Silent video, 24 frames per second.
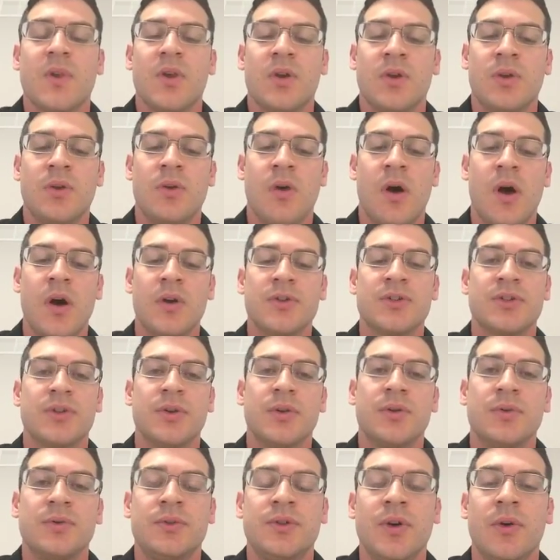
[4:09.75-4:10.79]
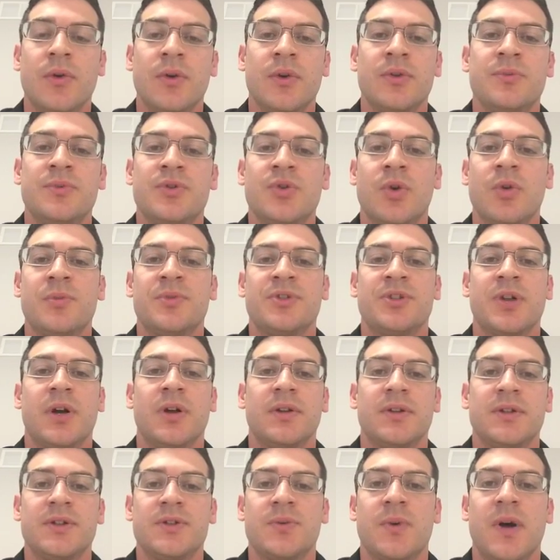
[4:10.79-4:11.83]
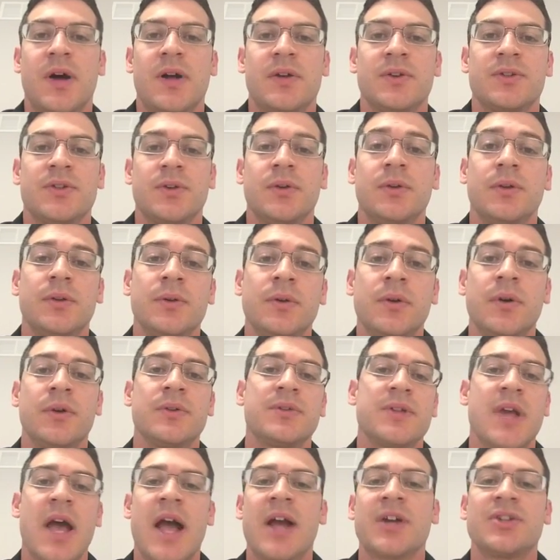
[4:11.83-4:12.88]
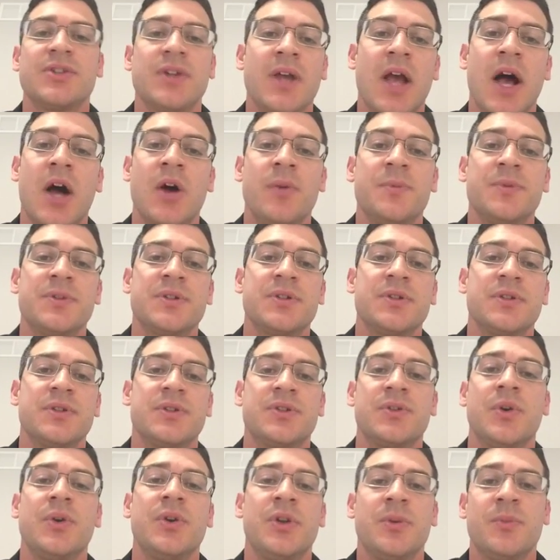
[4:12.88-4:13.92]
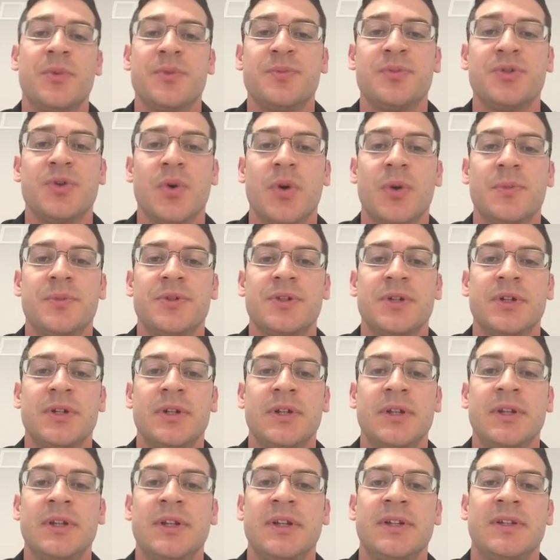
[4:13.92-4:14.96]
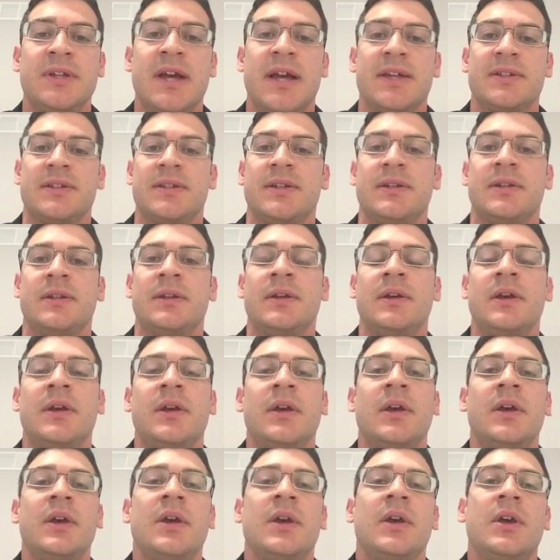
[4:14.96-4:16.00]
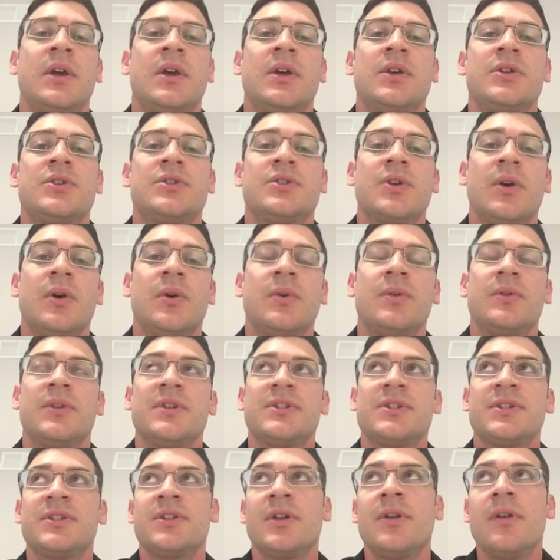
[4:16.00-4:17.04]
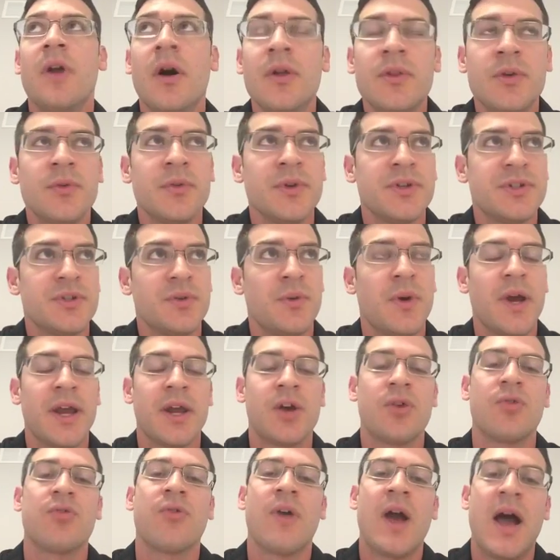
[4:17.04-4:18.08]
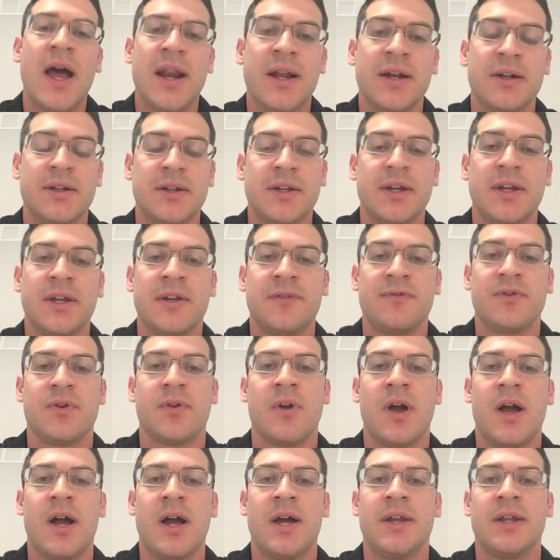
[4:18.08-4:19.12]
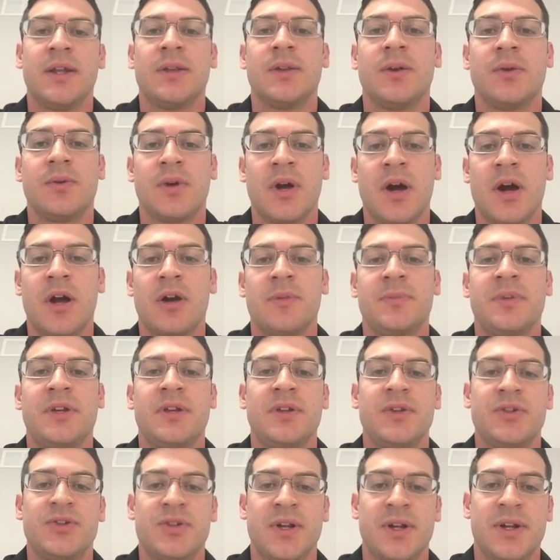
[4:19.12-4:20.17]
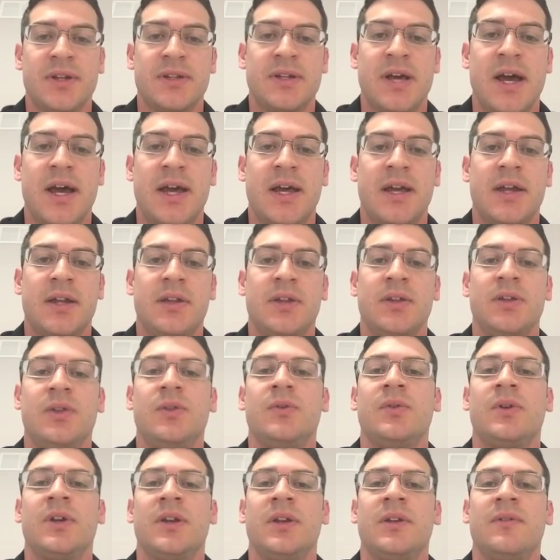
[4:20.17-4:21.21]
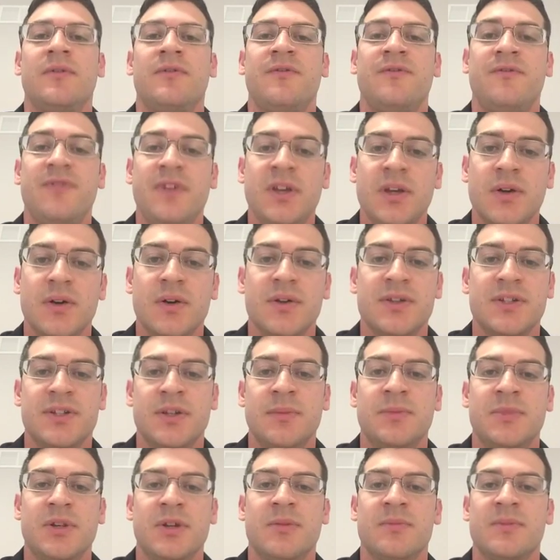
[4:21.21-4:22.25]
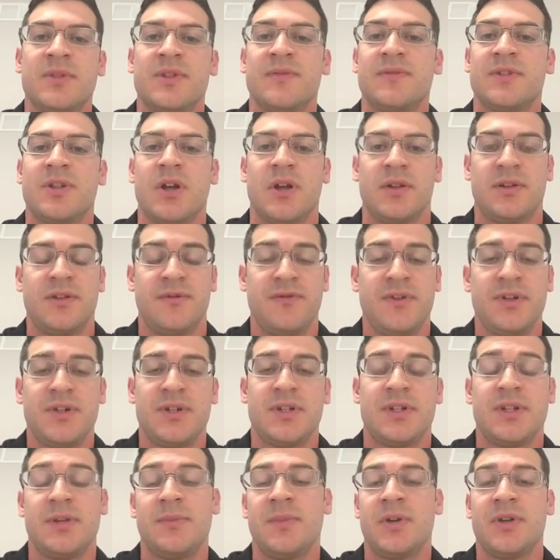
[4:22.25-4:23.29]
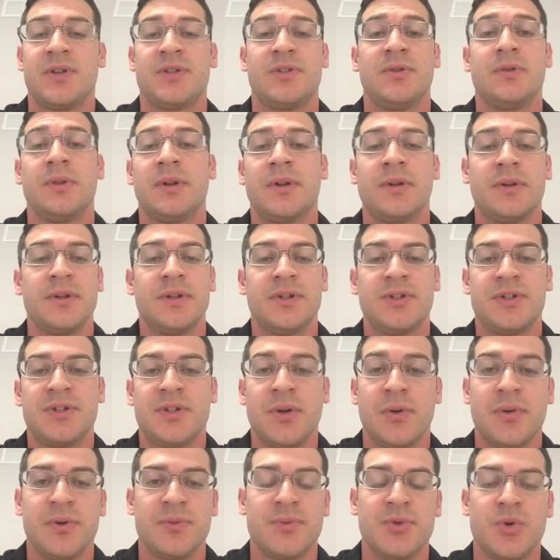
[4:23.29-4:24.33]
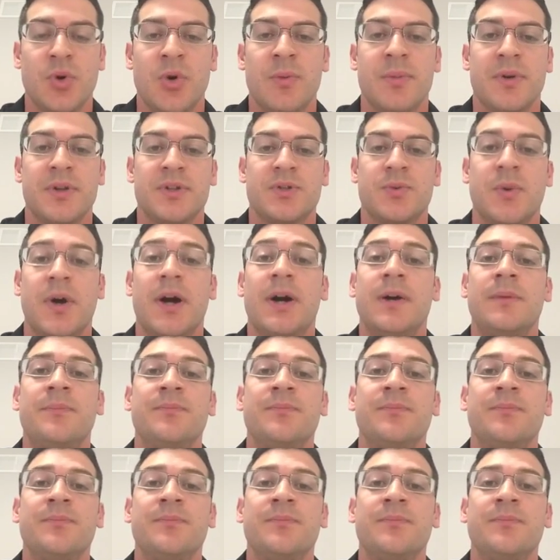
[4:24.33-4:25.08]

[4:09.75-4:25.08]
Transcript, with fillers: you also don't absorb salt as well. So glucose actually helps sodium absorption in the intestine. So, this is another reason why, chronically, if you're on a low carb ketogenic diet, you can feel symptoms of salt deficiency because you literally just don't absorb it as well